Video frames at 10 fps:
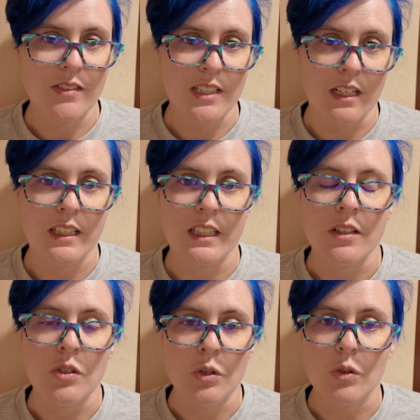of selling
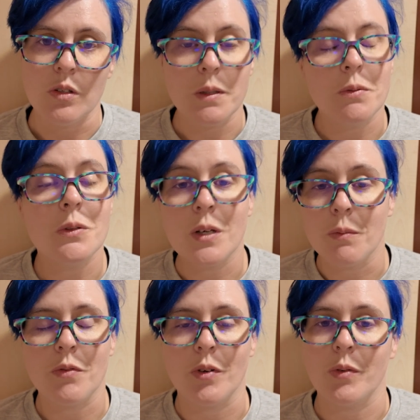to the people who
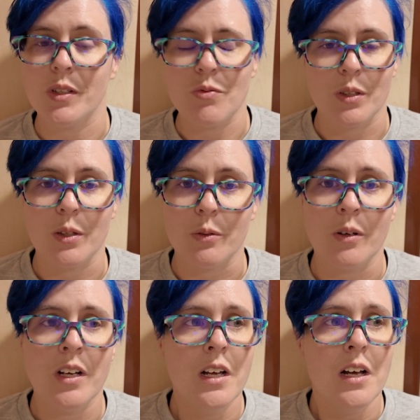come through. That's really
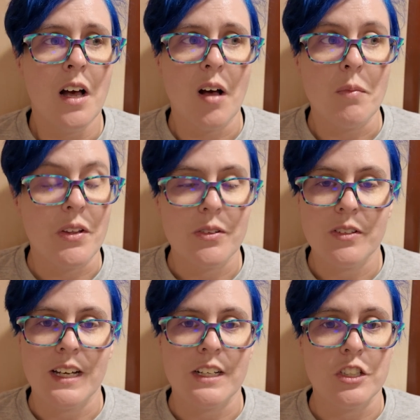cool. Other than
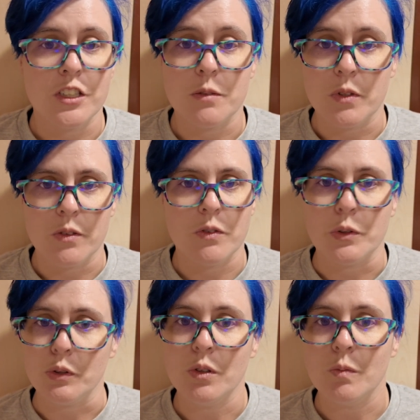that, it's just beautiful.
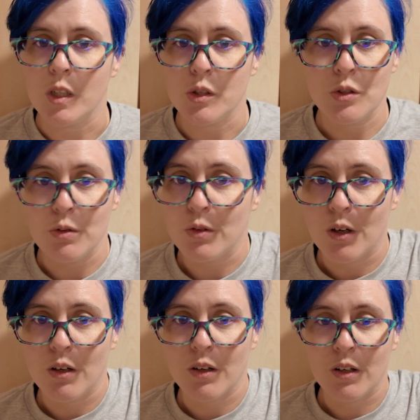You can walk so
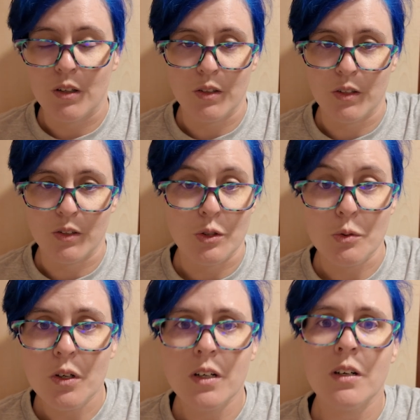long along the
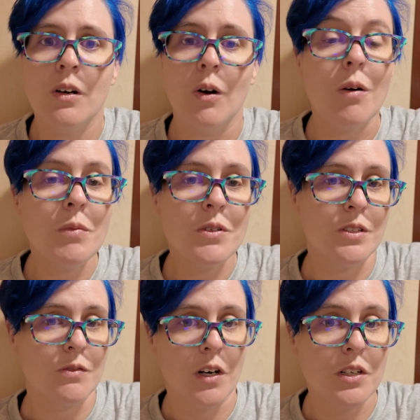shore, almost
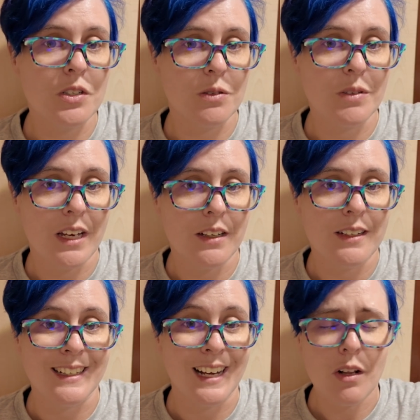as far as you can
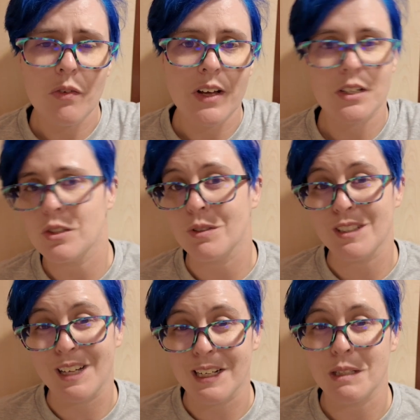in Halifax, so it's
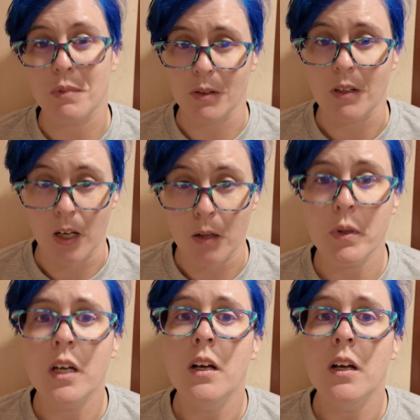not as built up